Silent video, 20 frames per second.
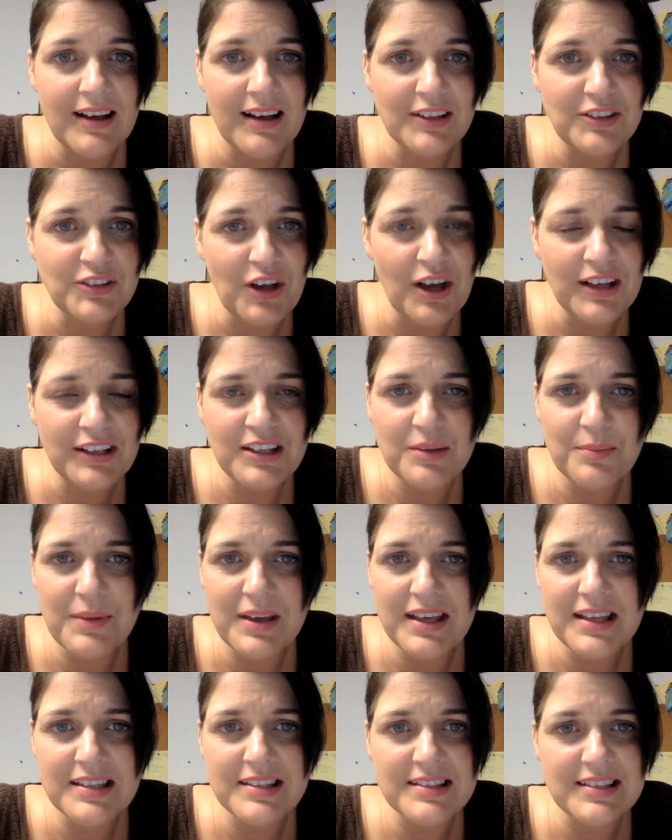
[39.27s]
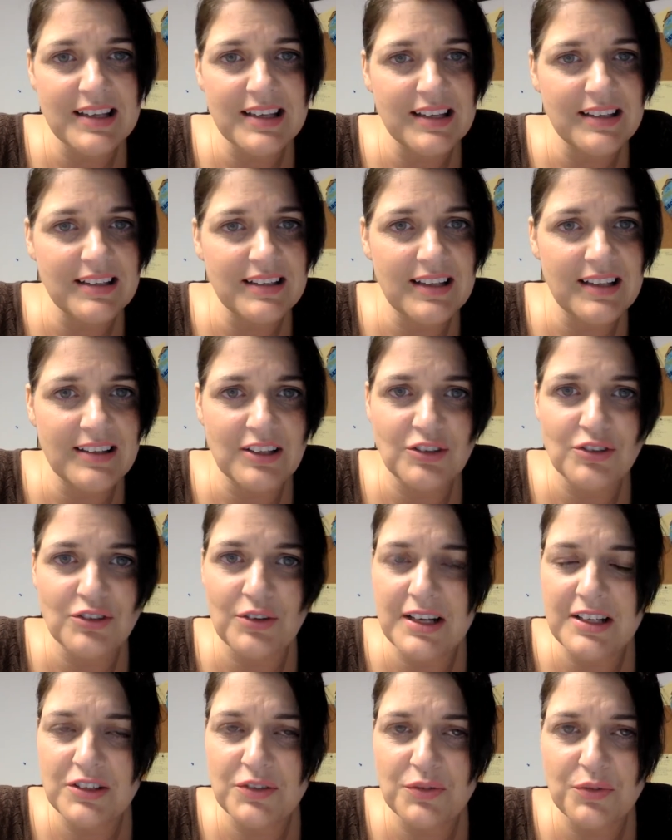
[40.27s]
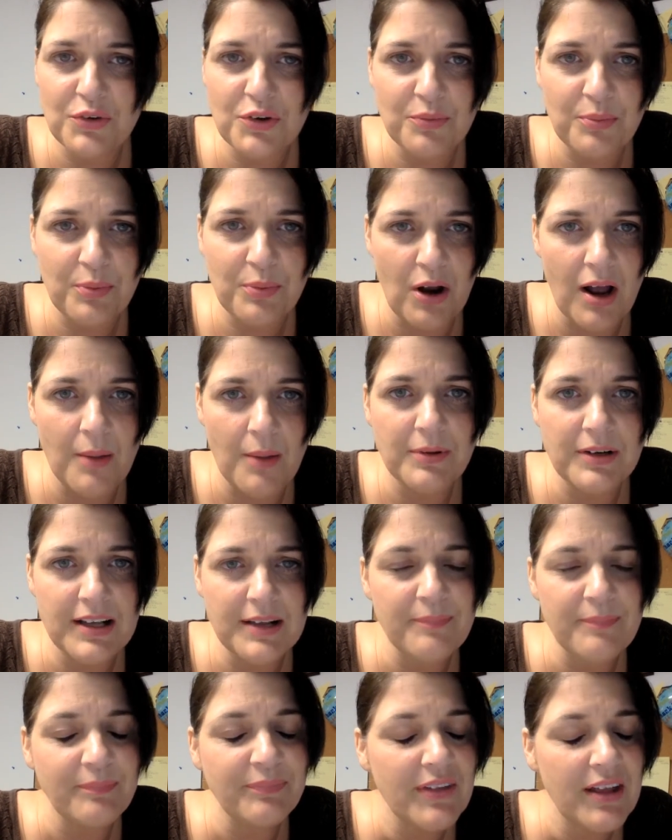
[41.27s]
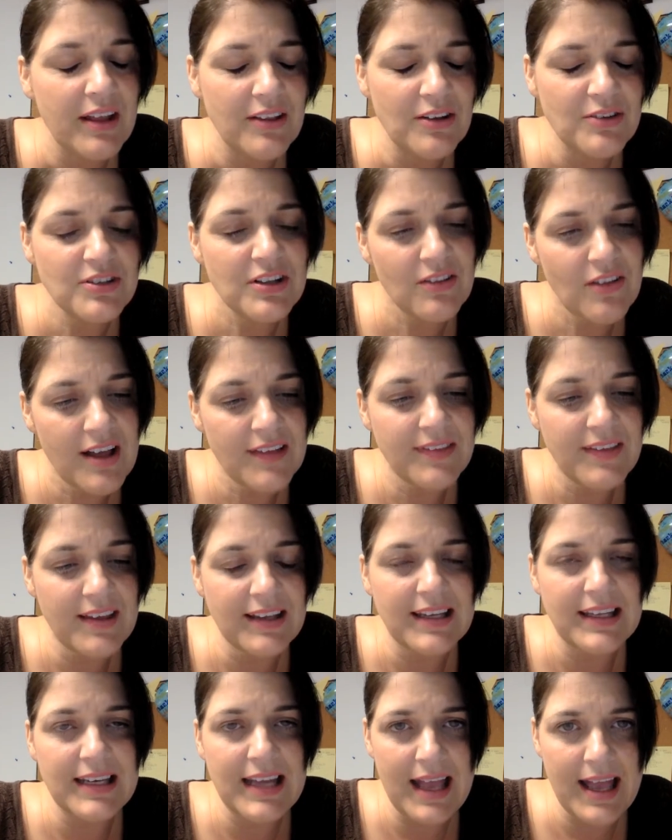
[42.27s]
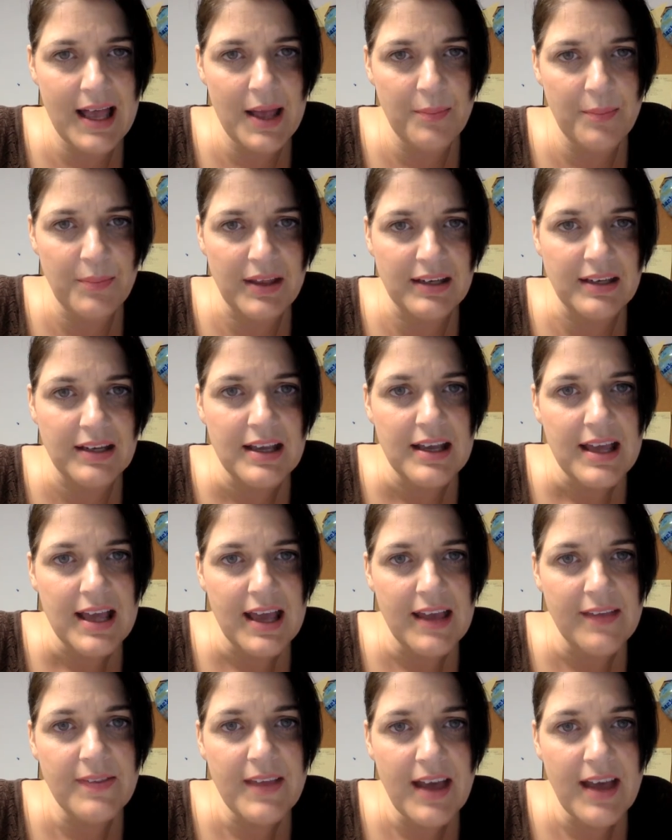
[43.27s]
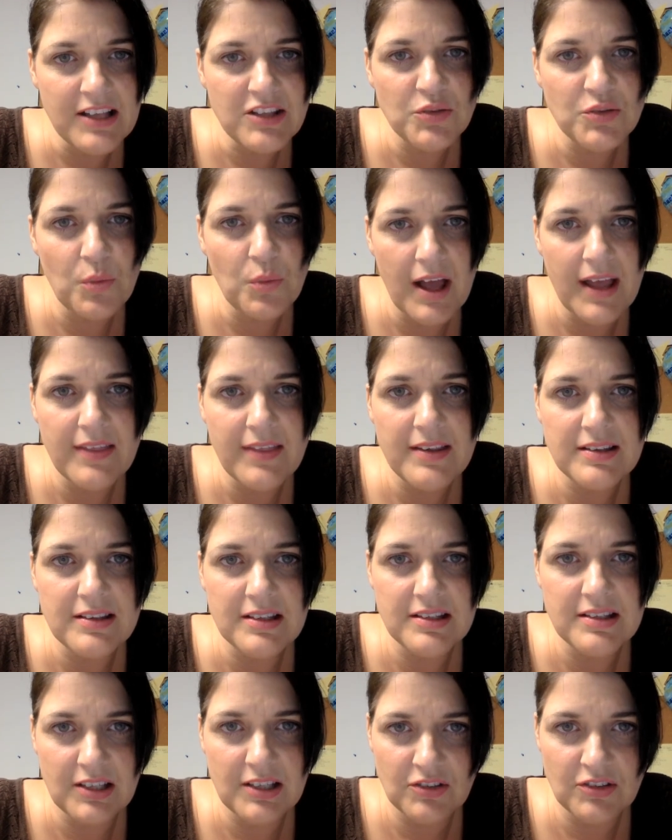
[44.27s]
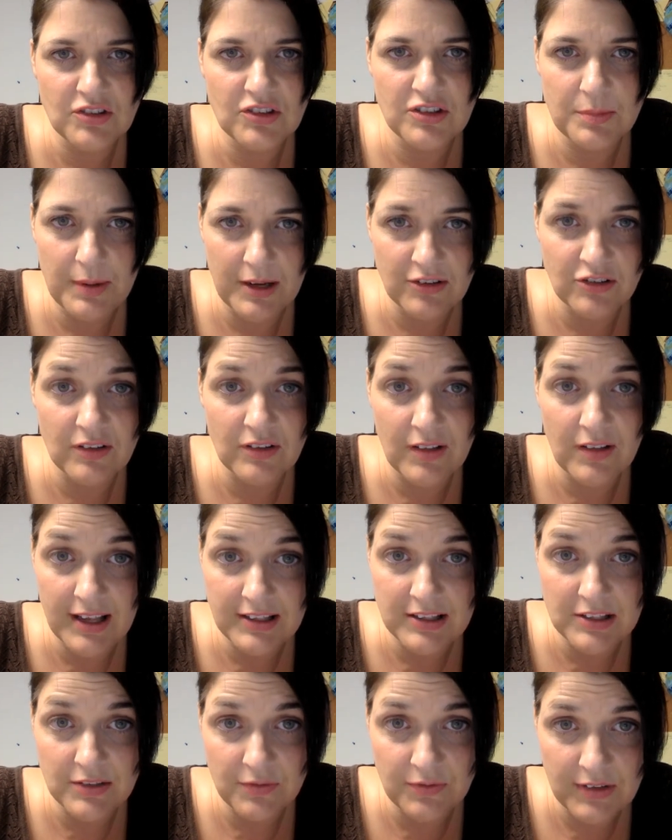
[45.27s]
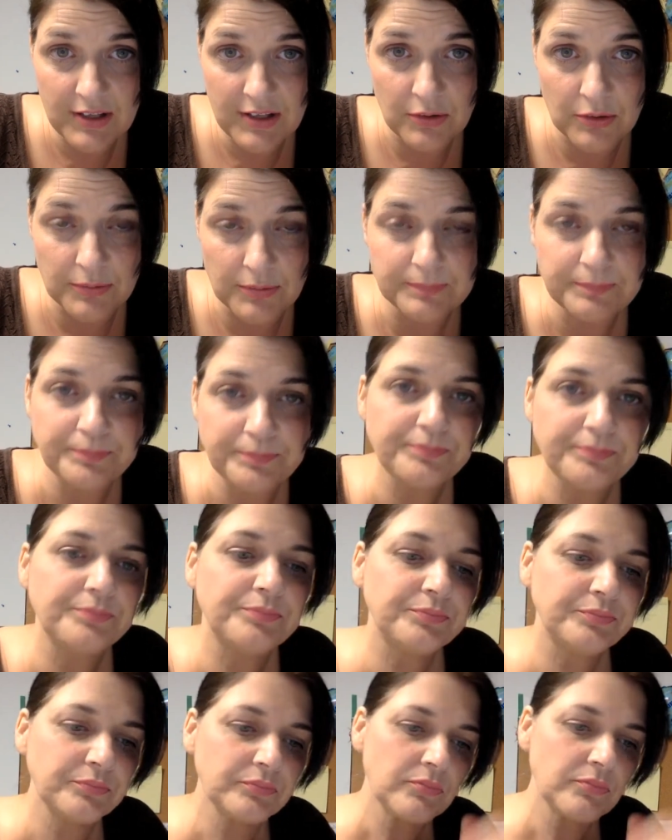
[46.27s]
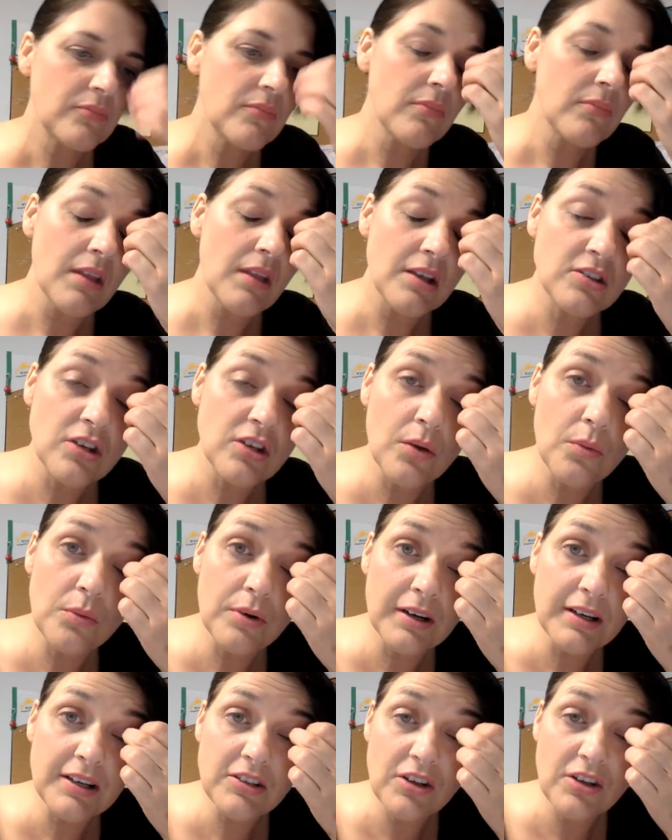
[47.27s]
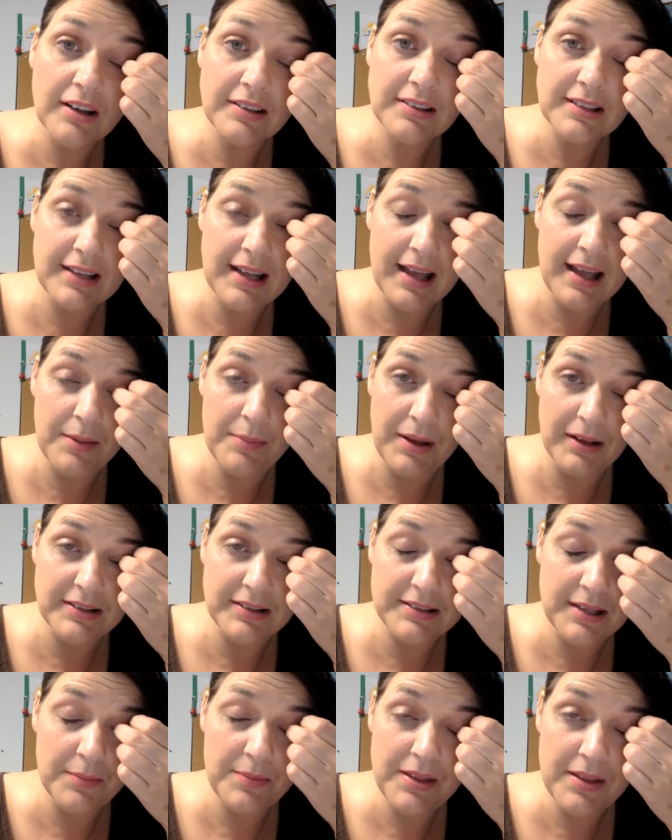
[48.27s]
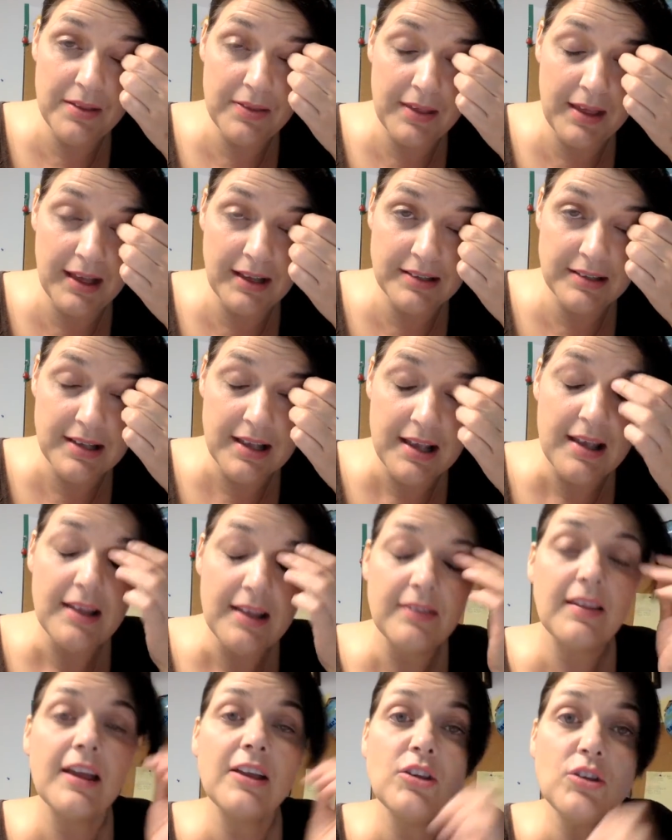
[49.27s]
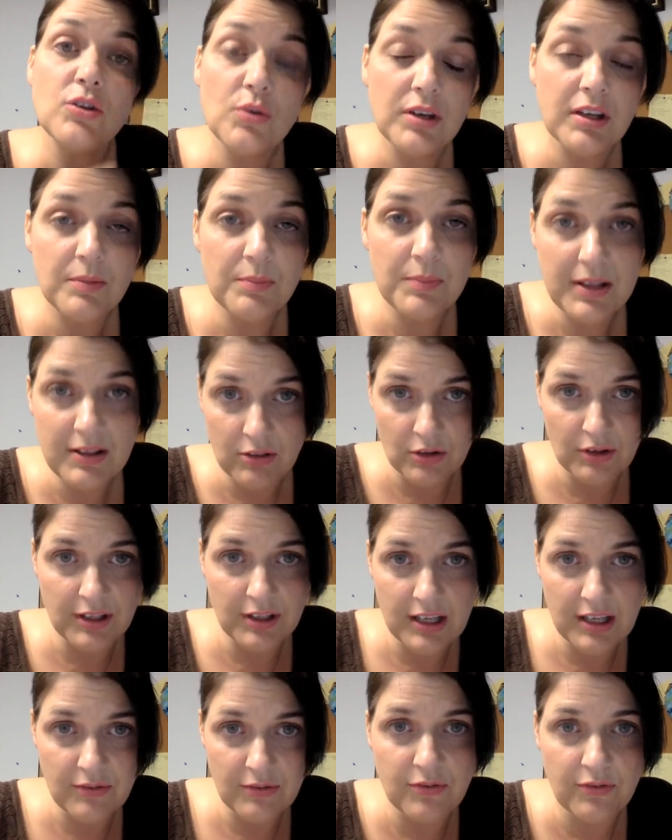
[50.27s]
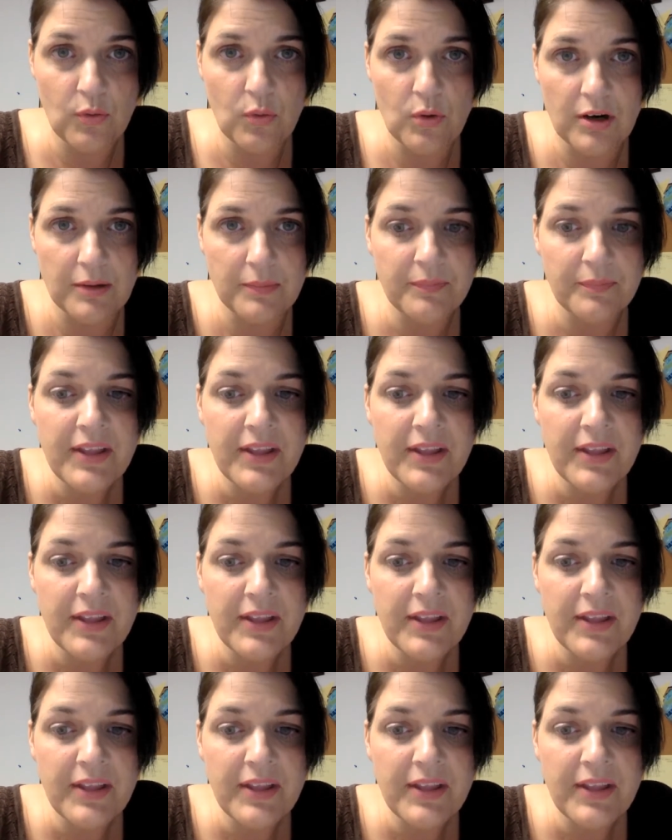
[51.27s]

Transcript: documents and the transfer of property. There's a lot that can happen, and that's why this is such a specialized field. So we're going to talk today about some of the things that you can be looking for.